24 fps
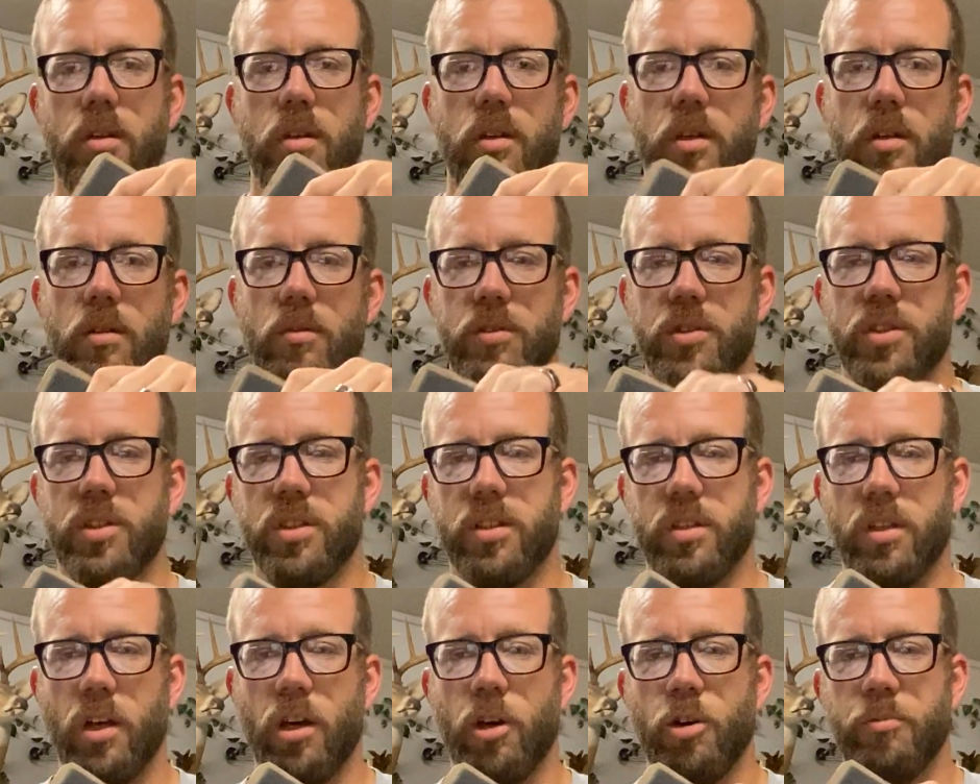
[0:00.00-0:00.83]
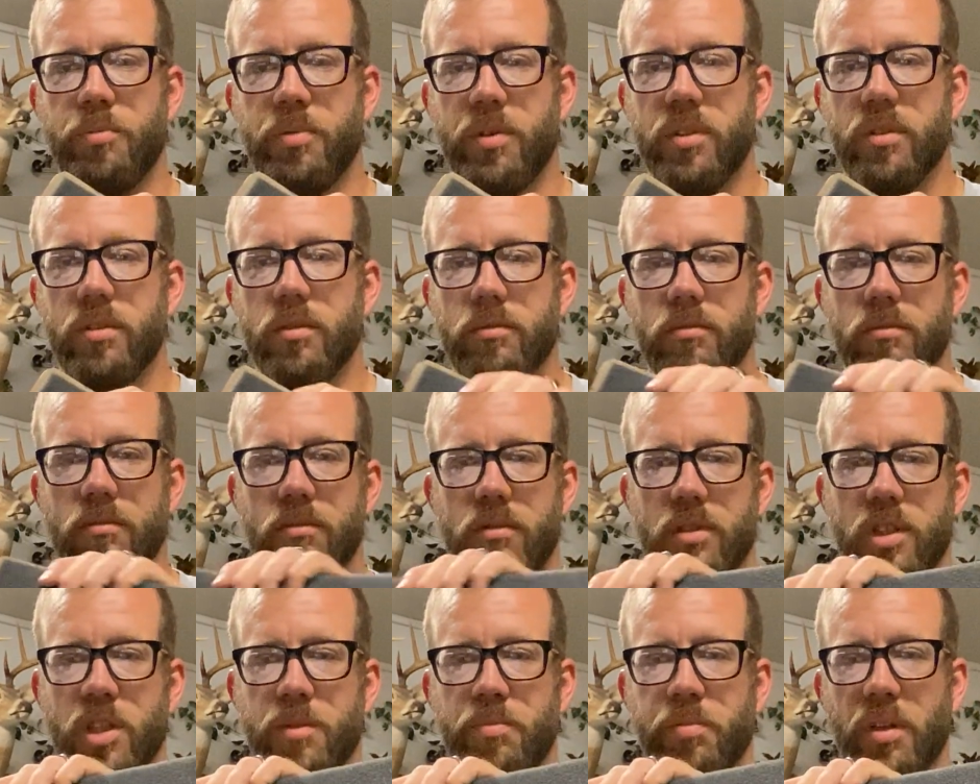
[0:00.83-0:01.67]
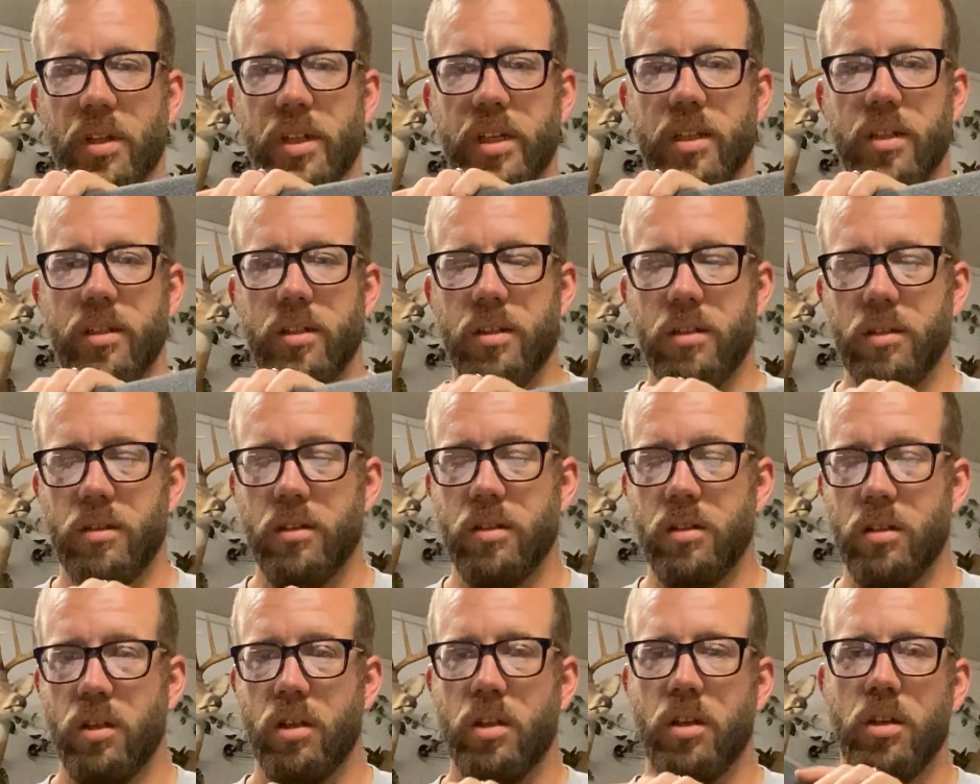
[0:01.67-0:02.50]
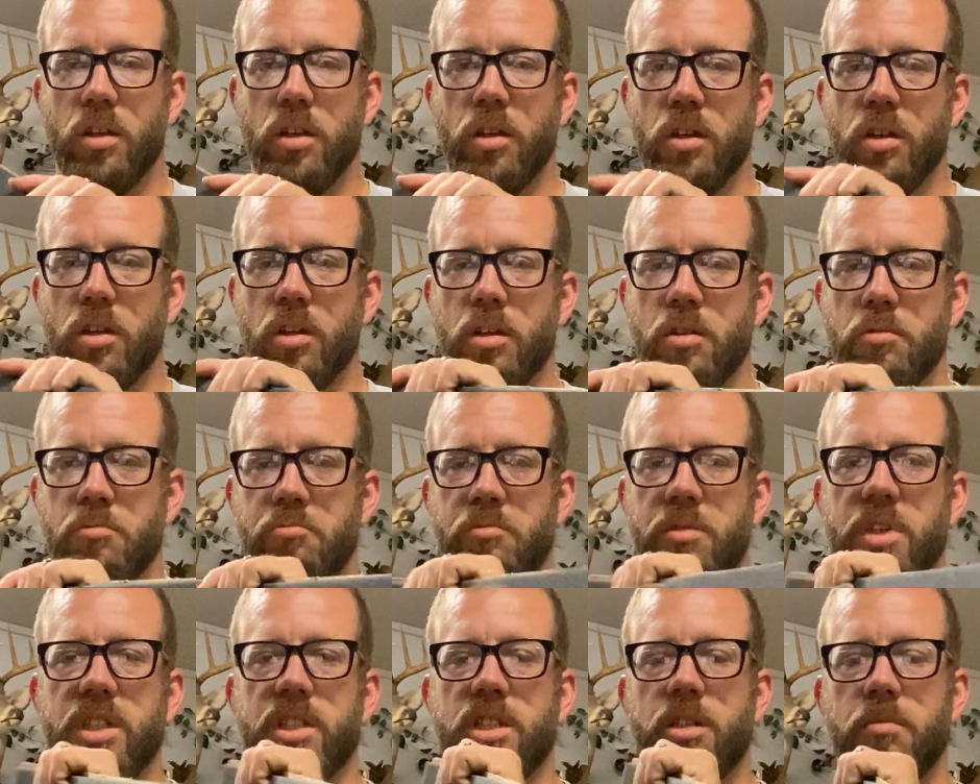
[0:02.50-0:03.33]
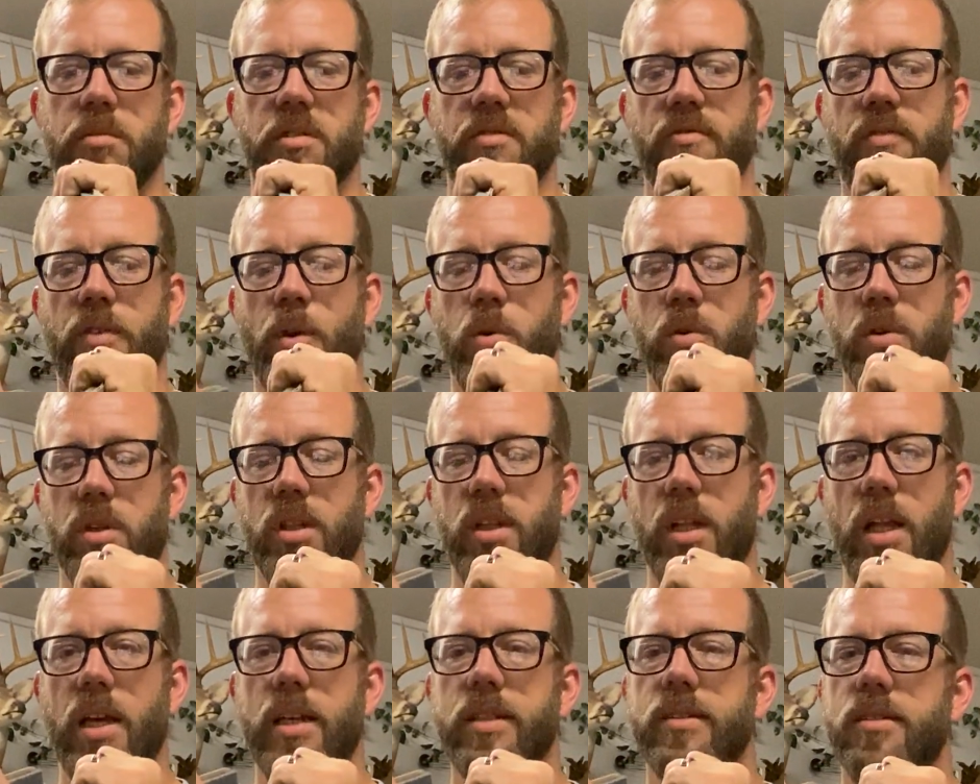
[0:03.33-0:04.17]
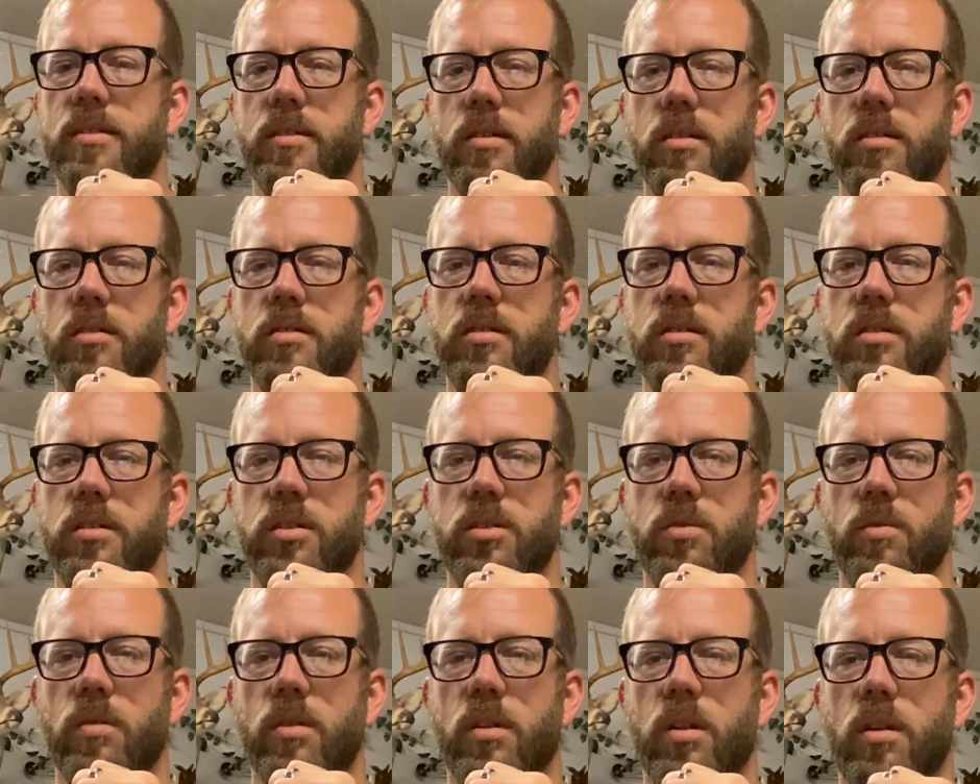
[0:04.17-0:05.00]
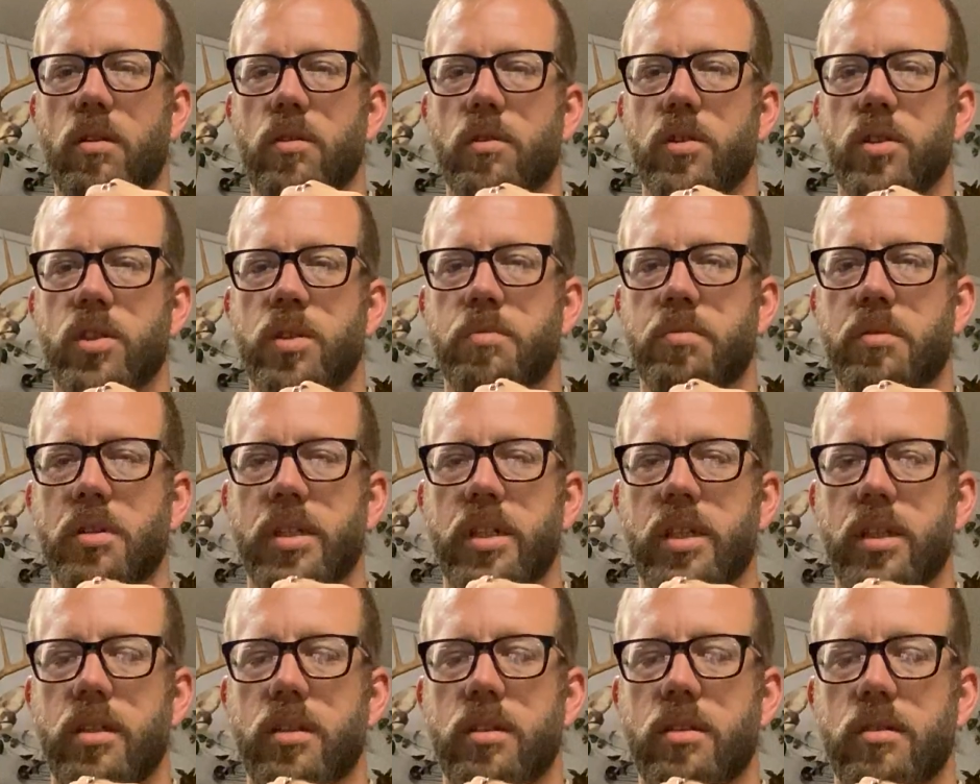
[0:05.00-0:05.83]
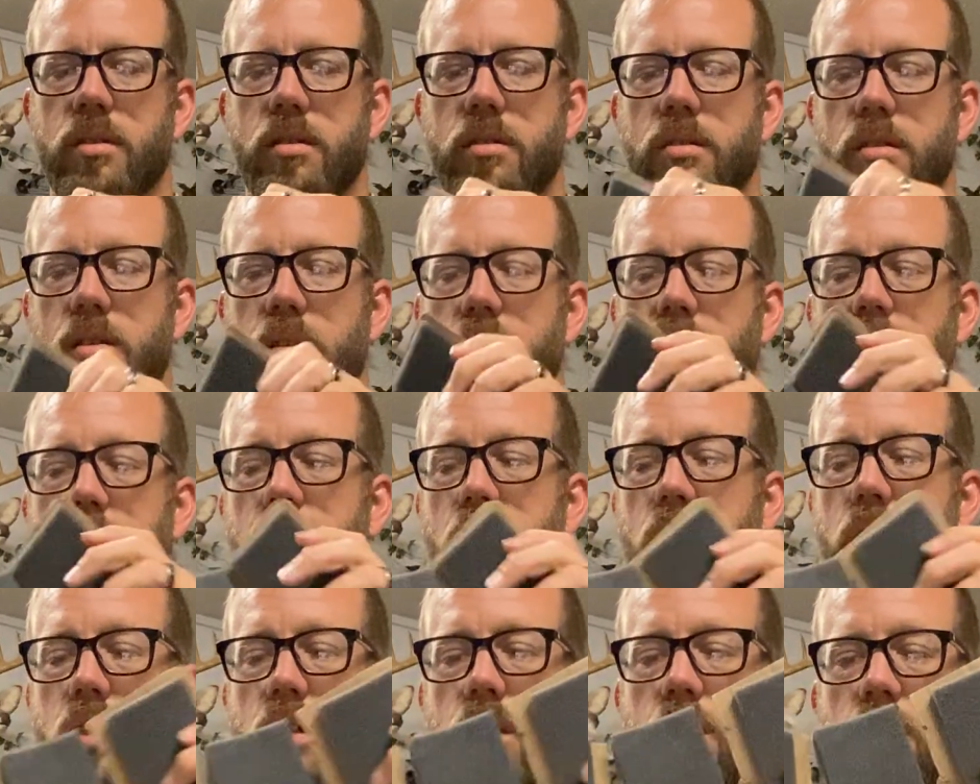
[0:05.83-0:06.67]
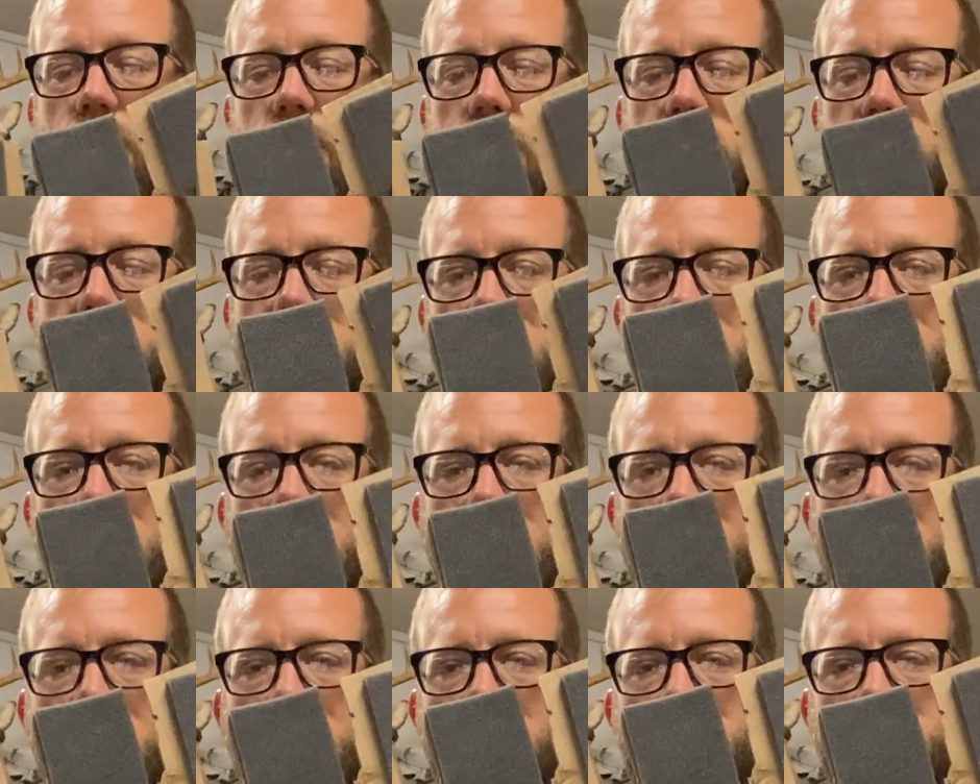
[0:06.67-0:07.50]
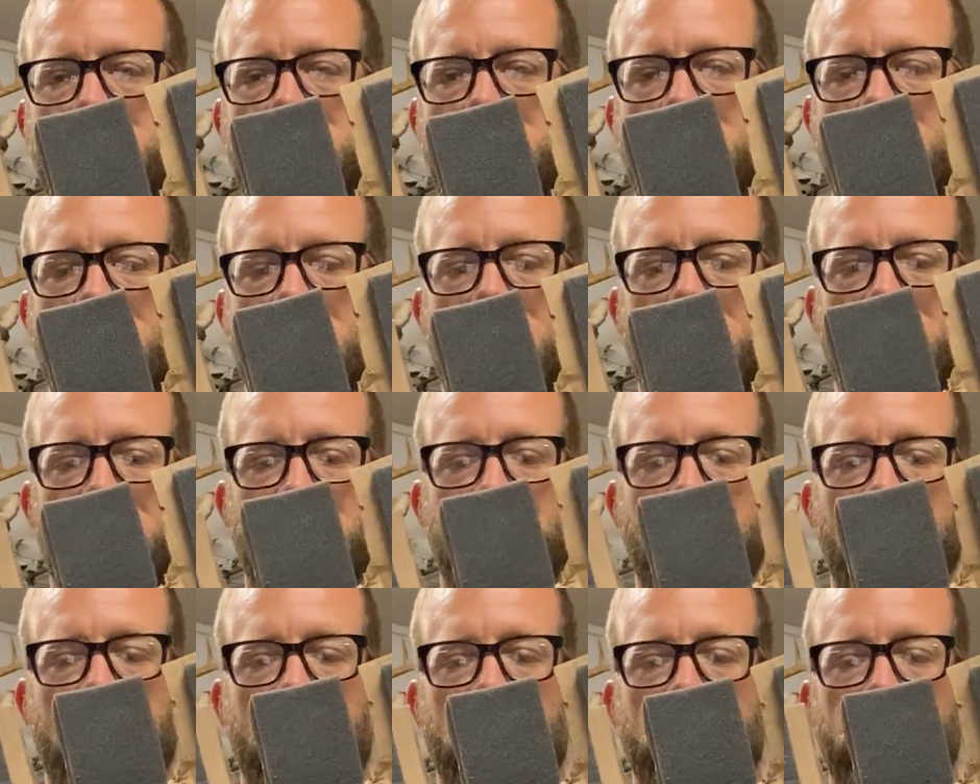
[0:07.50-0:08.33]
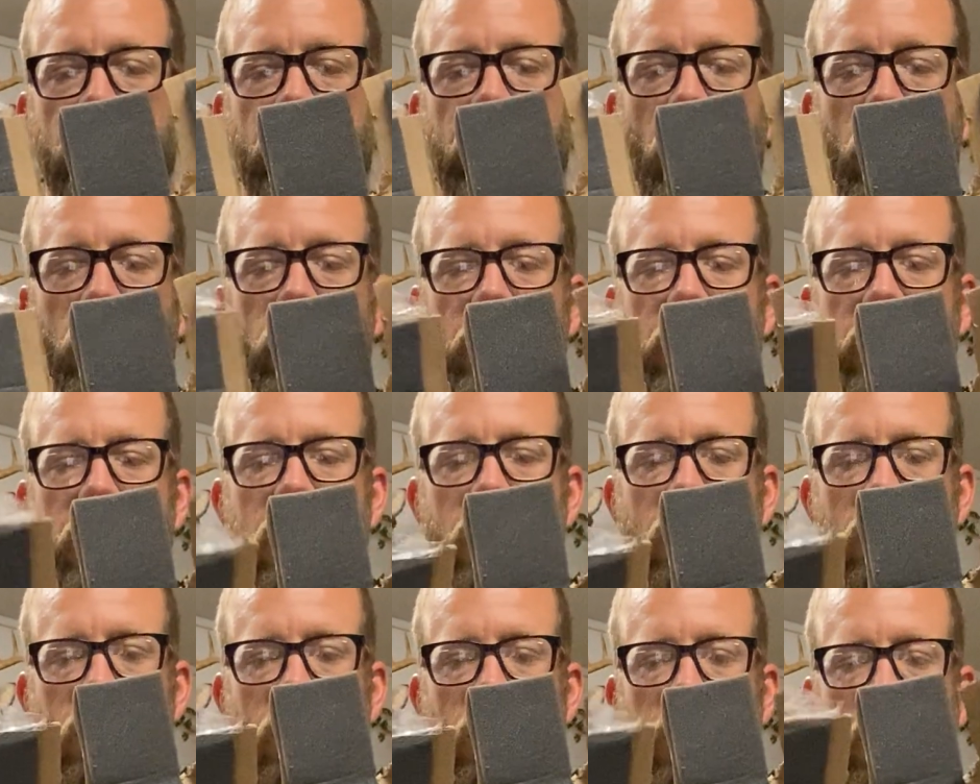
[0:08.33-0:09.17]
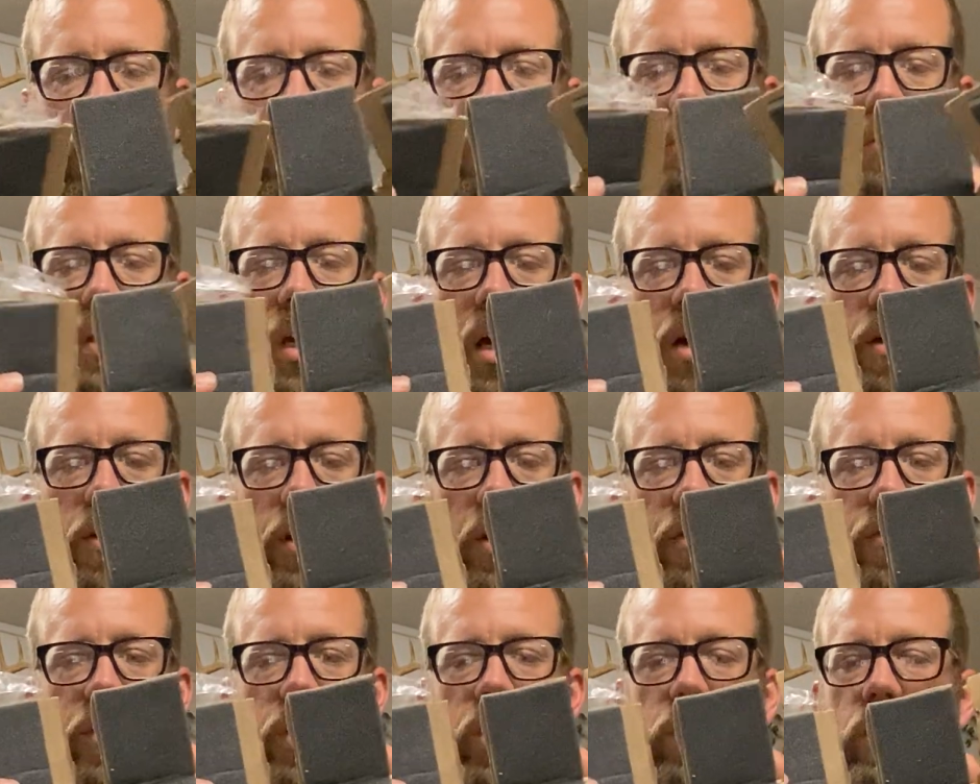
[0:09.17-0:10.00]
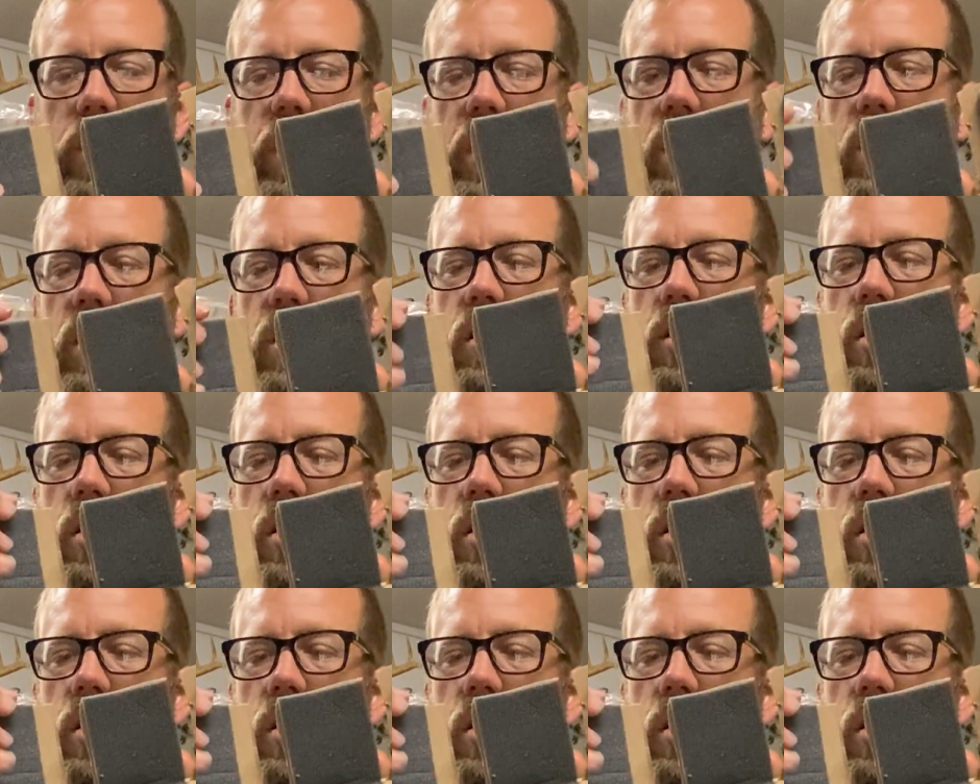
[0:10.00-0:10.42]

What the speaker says: So it's just an open splint meant to be folded like such into a longer splint. You can cut them and make them folded up however you need.